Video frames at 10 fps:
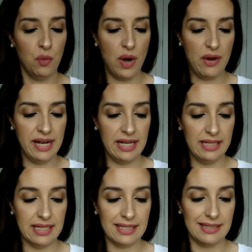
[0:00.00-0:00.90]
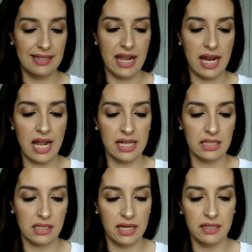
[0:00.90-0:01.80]
wearing this today. I
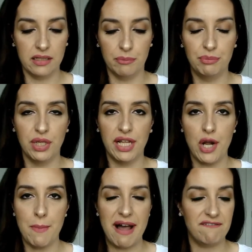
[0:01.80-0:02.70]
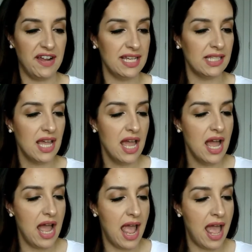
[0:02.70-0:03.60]
decided to put it on my face,
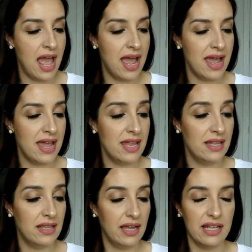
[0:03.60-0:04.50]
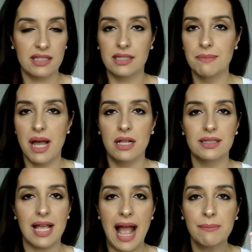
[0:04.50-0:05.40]
and it
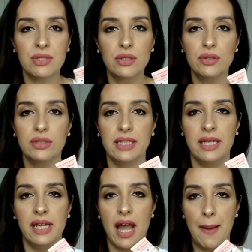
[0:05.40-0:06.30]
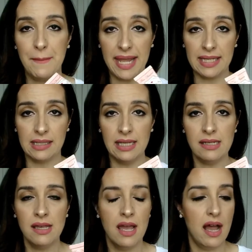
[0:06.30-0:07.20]
smells absolutely
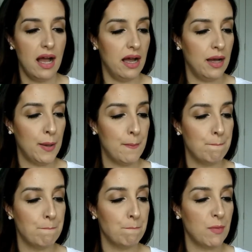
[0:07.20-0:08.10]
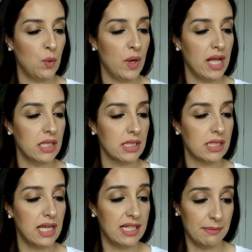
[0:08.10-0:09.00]
amazing. What
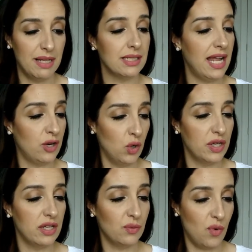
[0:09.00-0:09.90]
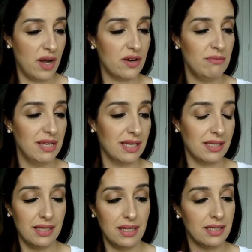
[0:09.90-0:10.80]
else? It smells like coconut water because
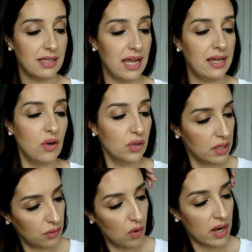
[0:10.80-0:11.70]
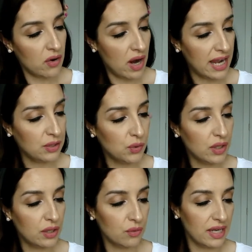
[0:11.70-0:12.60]
it does say coconut water. I do
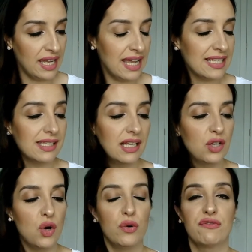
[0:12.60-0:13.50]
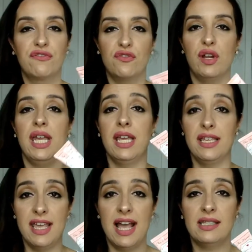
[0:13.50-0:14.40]
agree. It's silicone free.
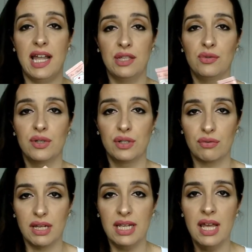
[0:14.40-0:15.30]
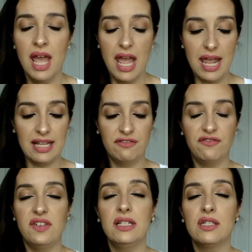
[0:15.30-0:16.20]
Yes, I do agree. It
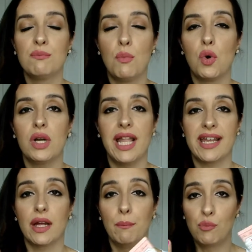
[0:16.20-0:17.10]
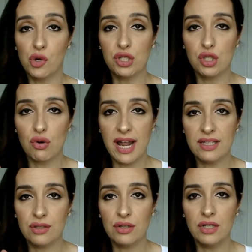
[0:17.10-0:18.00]
feels more like a
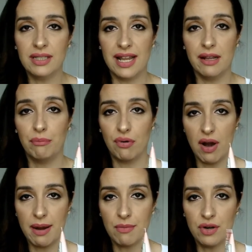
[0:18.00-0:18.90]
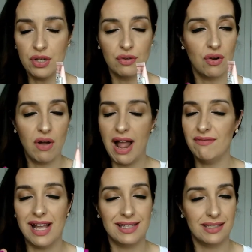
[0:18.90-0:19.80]
moisturizer than a primer. You don't have
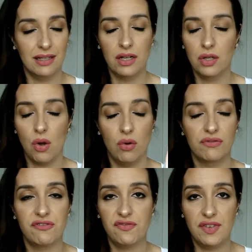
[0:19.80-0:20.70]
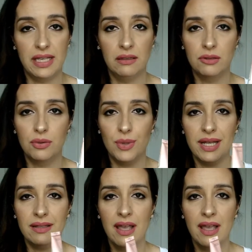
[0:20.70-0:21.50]
that silicone feel to it.